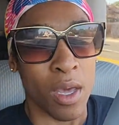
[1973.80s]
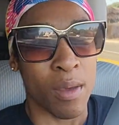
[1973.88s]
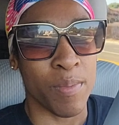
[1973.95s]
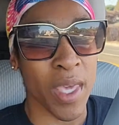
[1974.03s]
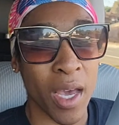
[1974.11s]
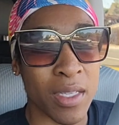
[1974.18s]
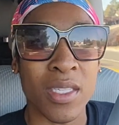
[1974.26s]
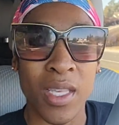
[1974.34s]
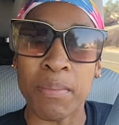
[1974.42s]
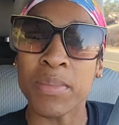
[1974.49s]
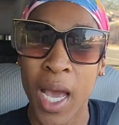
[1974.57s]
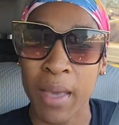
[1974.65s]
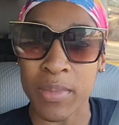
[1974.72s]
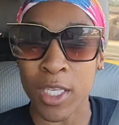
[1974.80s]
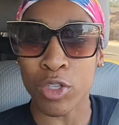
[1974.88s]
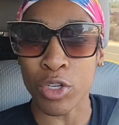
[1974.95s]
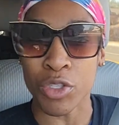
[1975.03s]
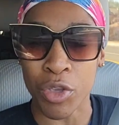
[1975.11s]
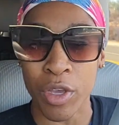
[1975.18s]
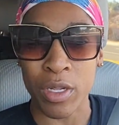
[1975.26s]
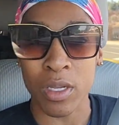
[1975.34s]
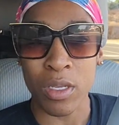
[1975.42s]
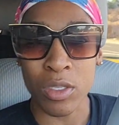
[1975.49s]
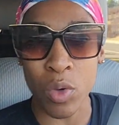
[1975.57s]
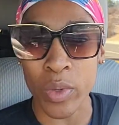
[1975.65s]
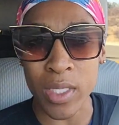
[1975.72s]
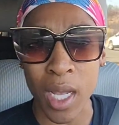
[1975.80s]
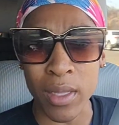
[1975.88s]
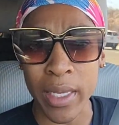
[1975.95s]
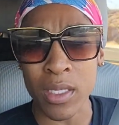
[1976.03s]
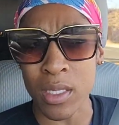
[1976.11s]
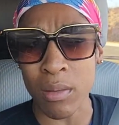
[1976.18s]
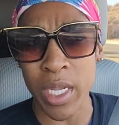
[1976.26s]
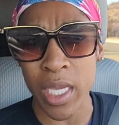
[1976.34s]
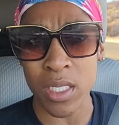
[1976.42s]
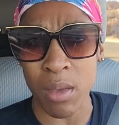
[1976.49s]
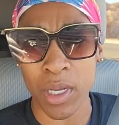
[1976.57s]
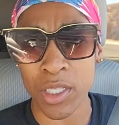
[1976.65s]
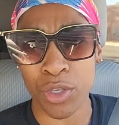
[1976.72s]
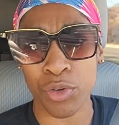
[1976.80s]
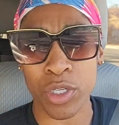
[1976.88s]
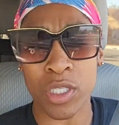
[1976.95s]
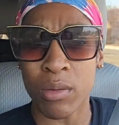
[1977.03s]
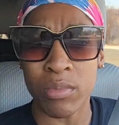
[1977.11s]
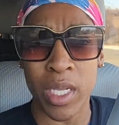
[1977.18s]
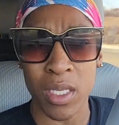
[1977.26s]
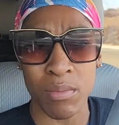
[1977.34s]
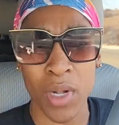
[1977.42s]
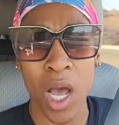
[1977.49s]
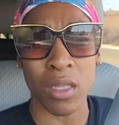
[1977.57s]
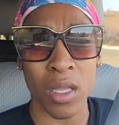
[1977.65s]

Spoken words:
because sometimes it looks good. So it's not like some days I'm muscular and some days I'm not.